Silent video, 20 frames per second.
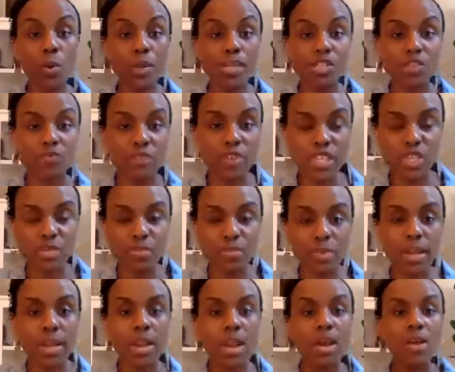to
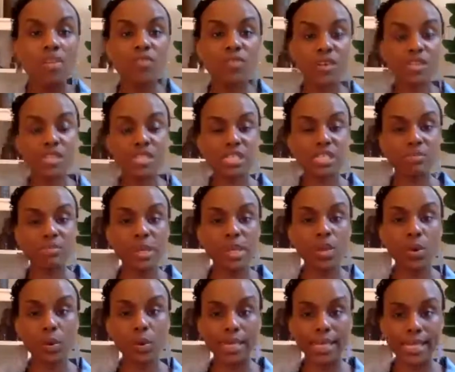Richmond versus me
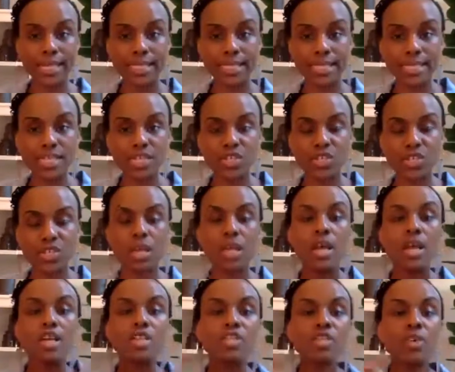going to Indonesia.
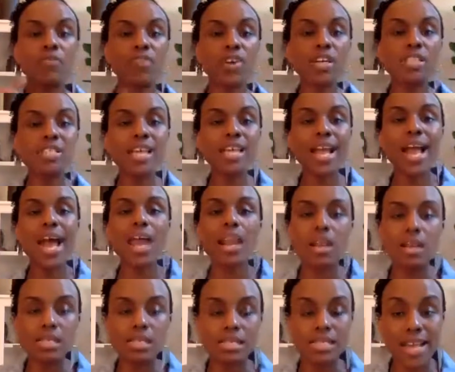So first I got
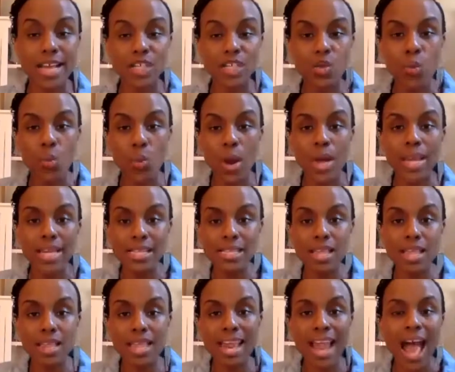to assess, what is
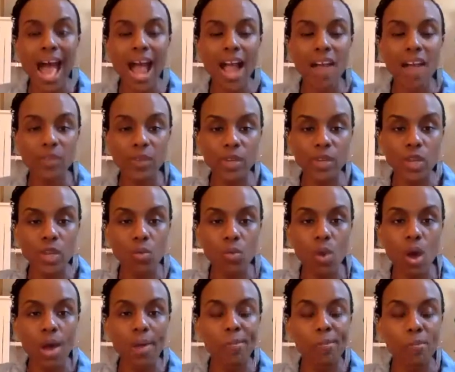it that I really
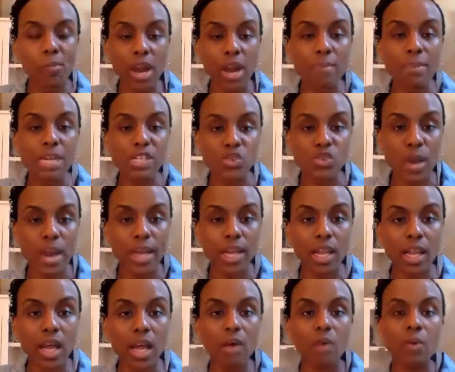want? Where am I trying to
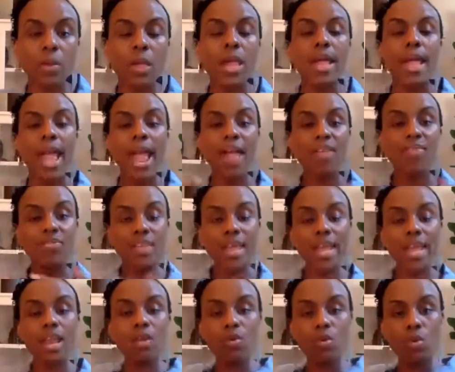go? And
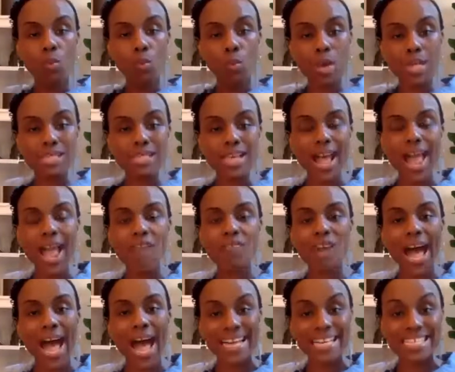then once I have an
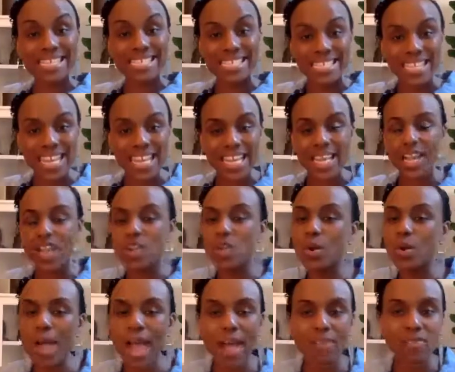idea, and you
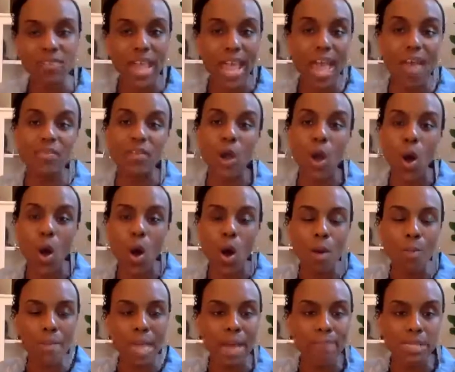don't have to have it
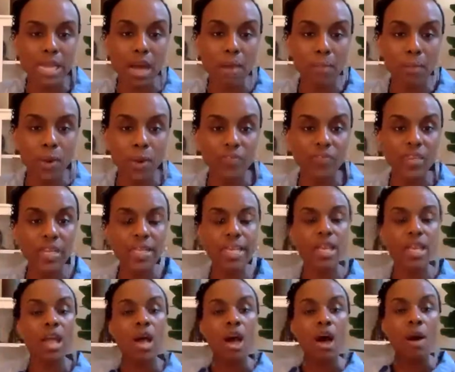all mapped out
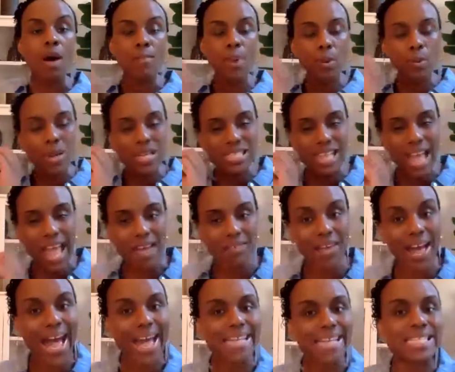perfectly, but once I have an
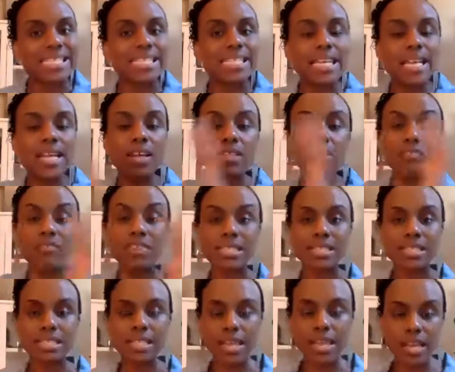idea, the
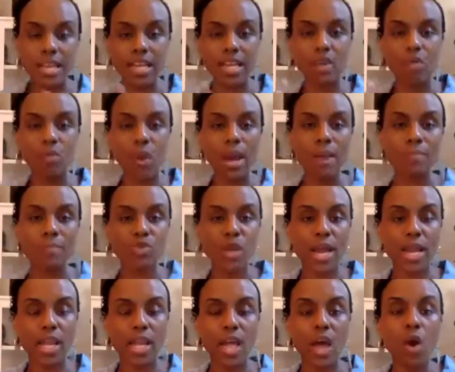vicinity of where I'm
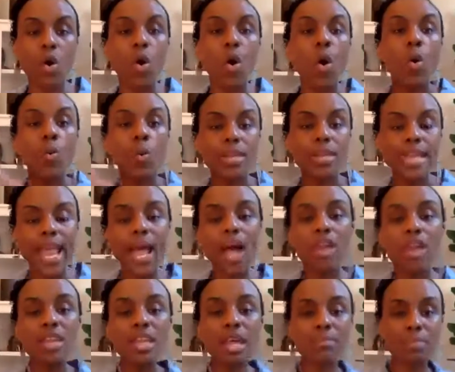trying to go, well,
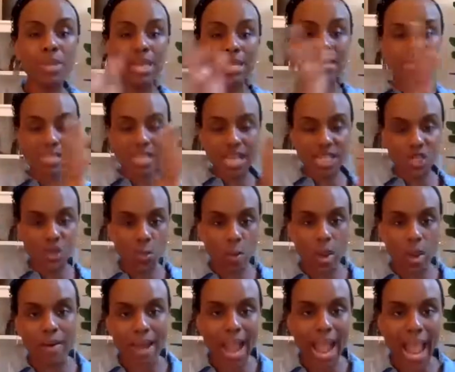now let me assess
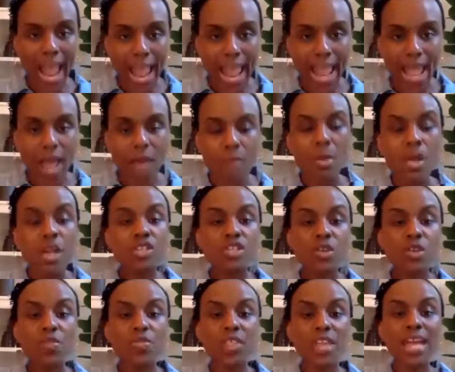where I am.
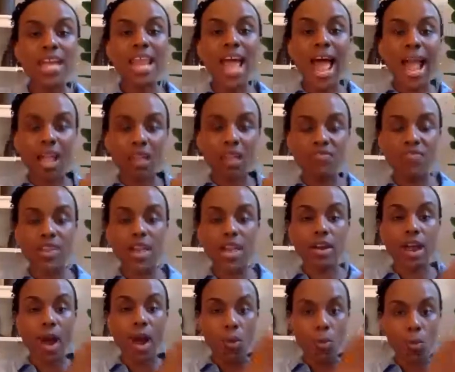So then I can figure
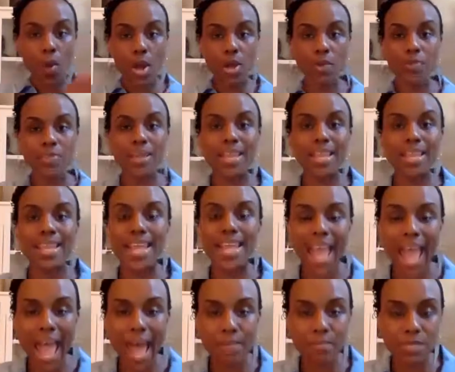out what are the
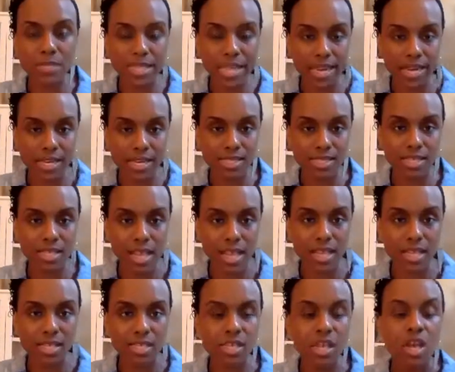gaps that
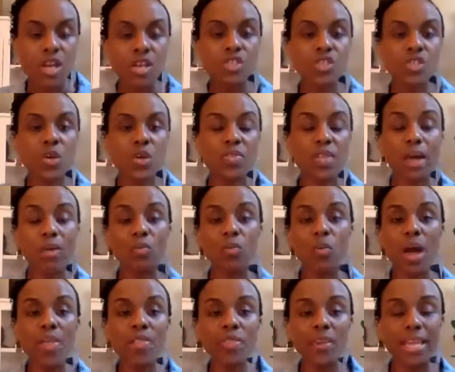exist, so that
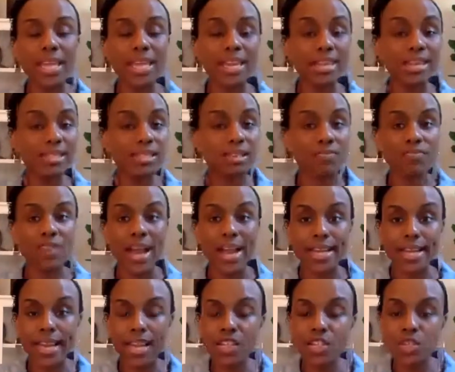whether it is a
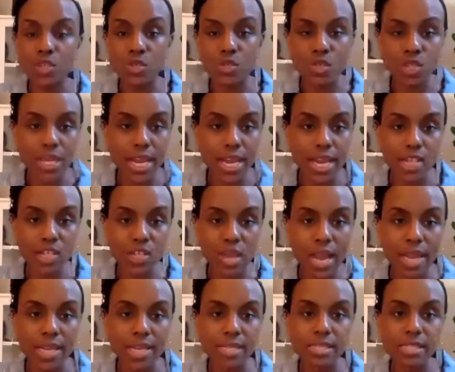financial change that
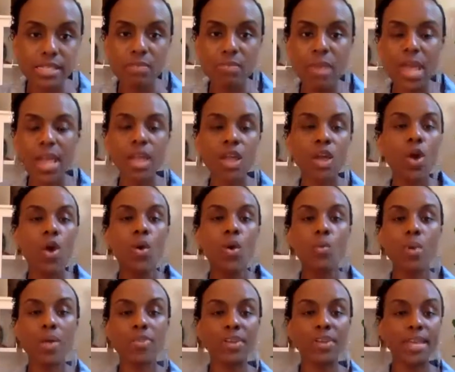I need to make,
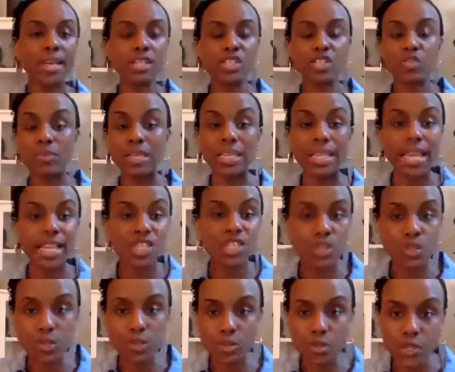whether it is a
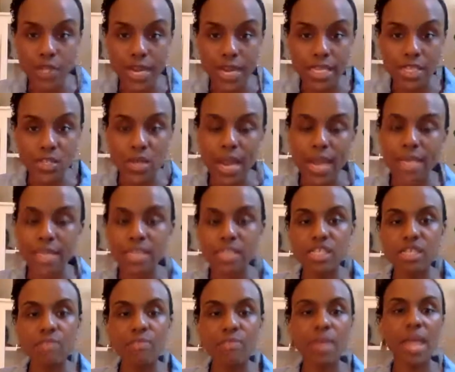relational change that I need
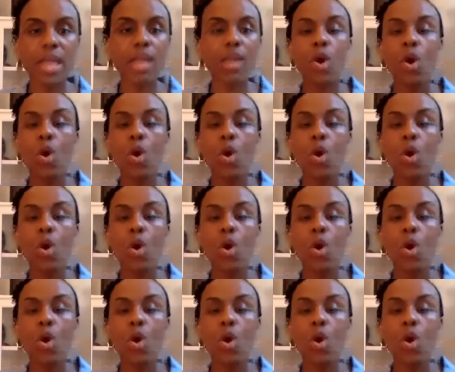to make,